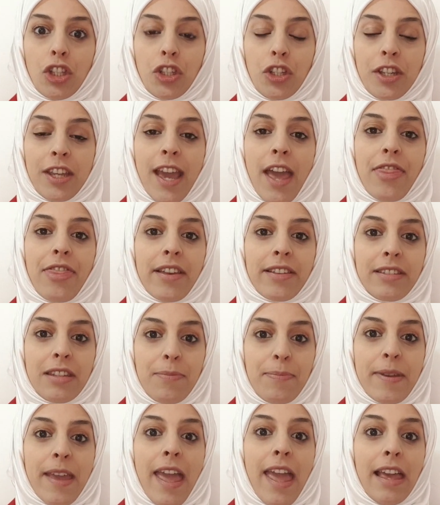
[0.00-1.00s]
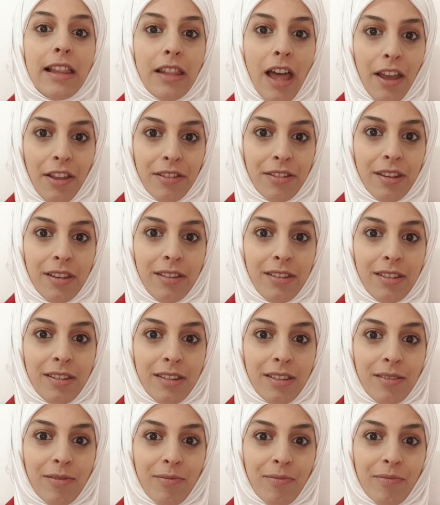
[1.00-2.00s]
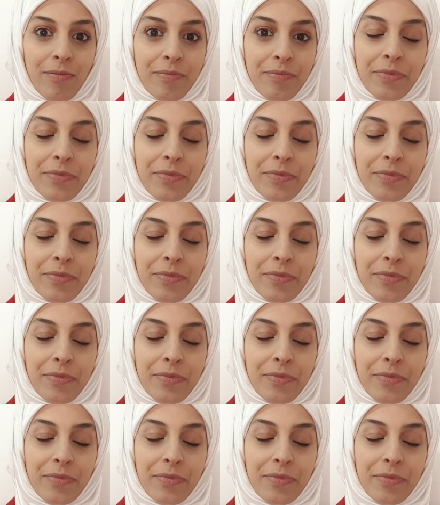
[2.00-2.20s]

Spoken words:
to get the CPA license?